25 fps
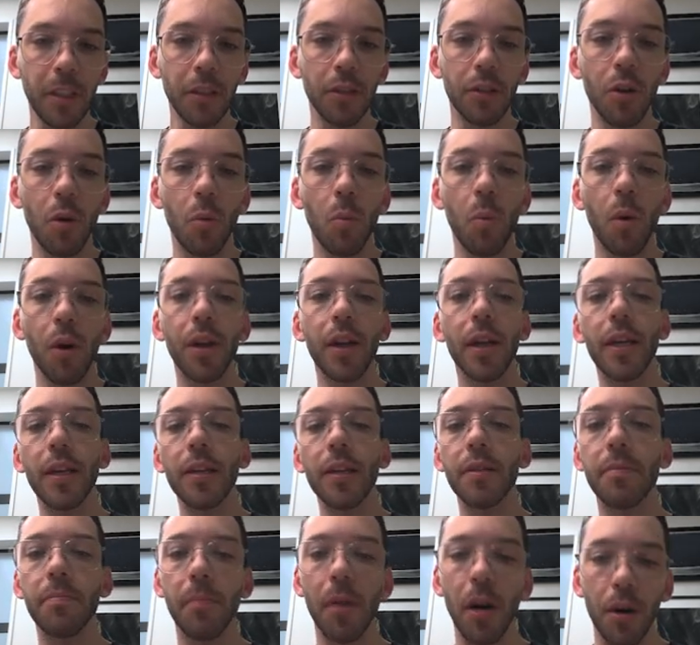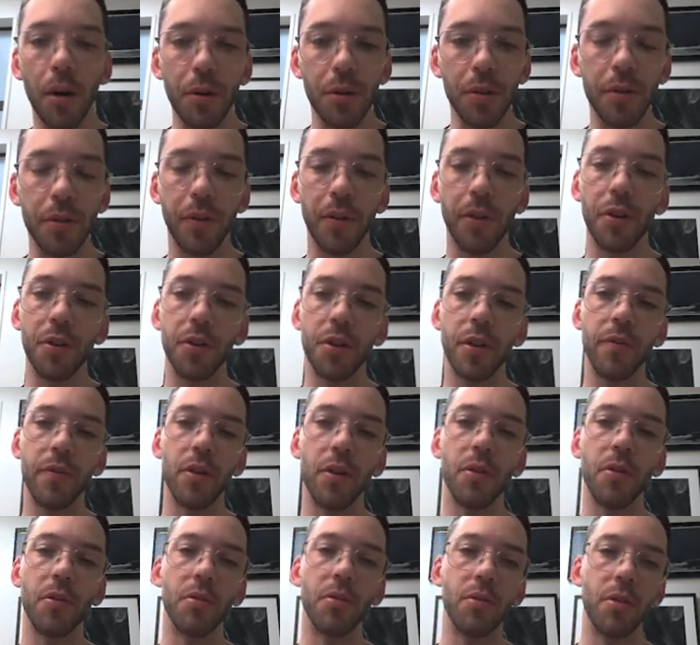So what is Mohs? For those of
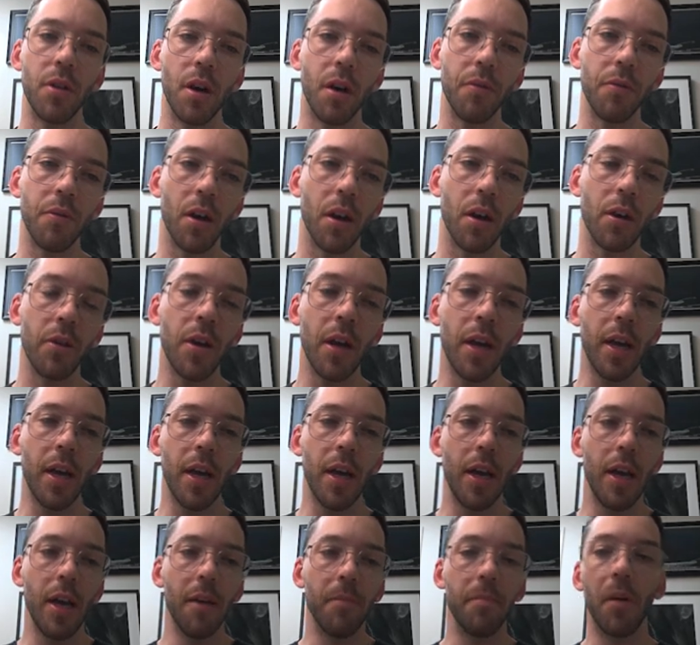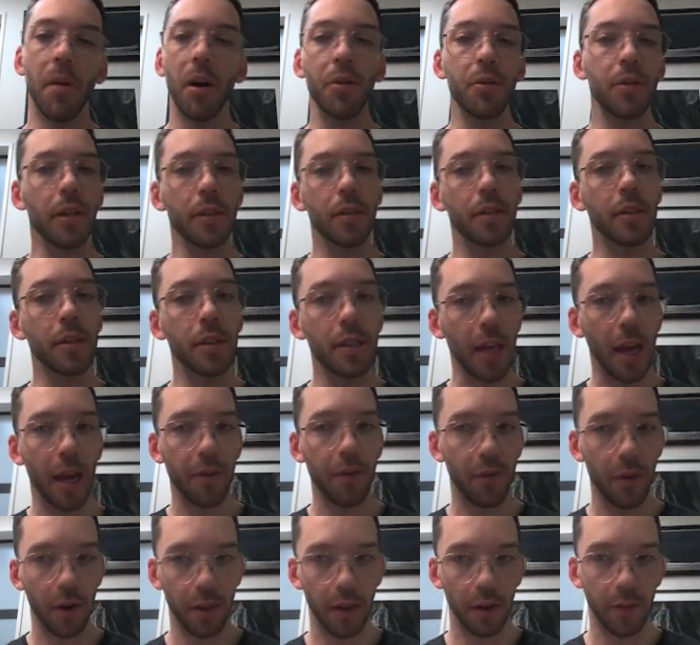you who don't know, Mohs doesn't
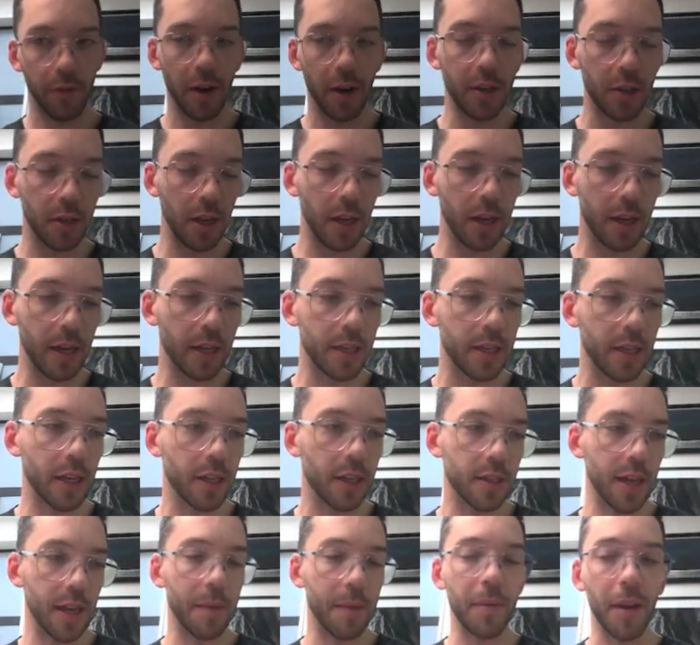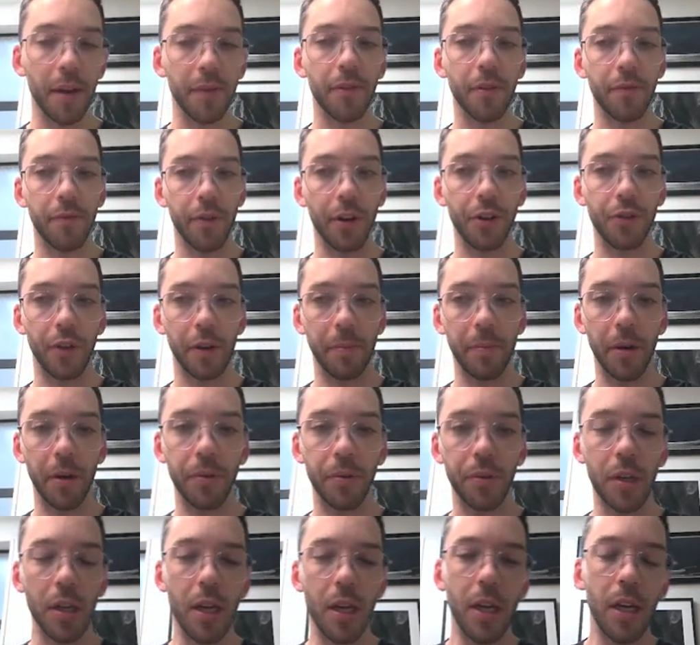stand for anything, right? So like I said, it's named after Frederick
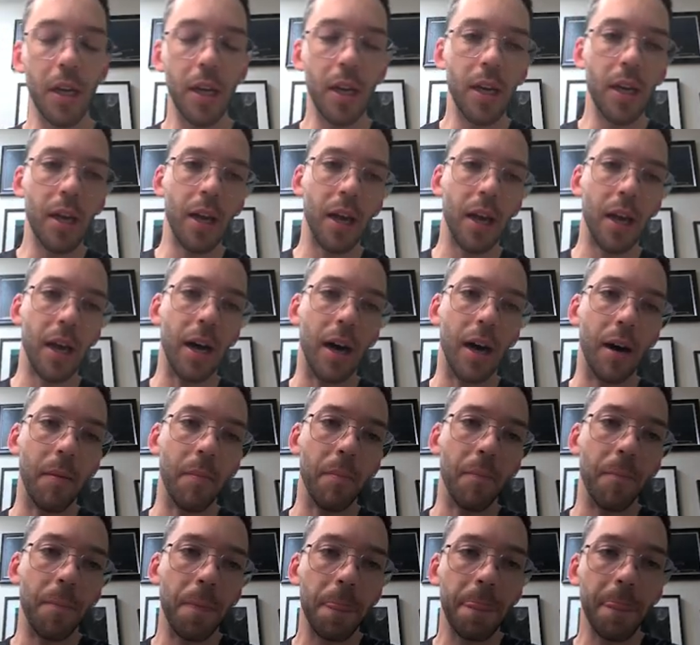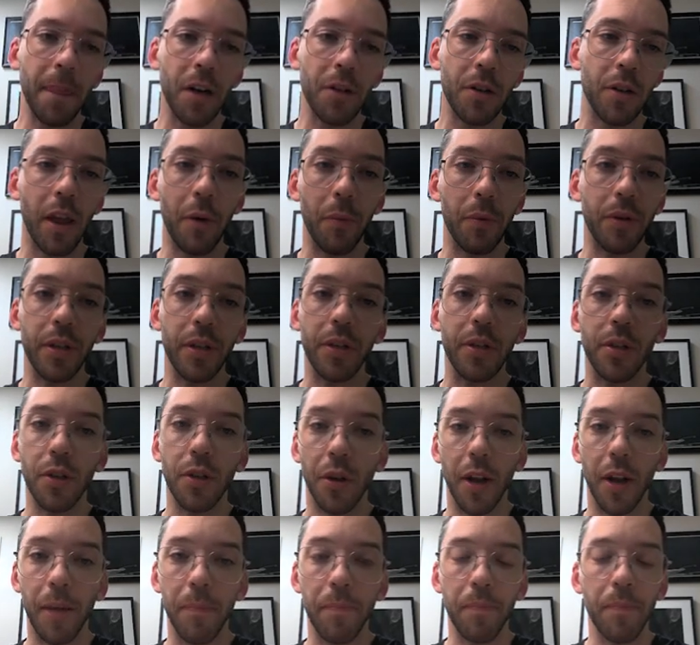Mohs. So that was his
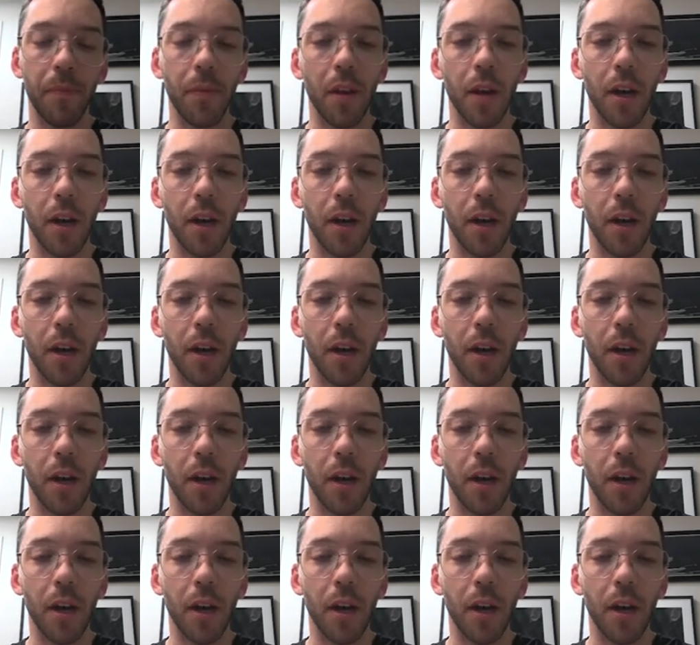surname.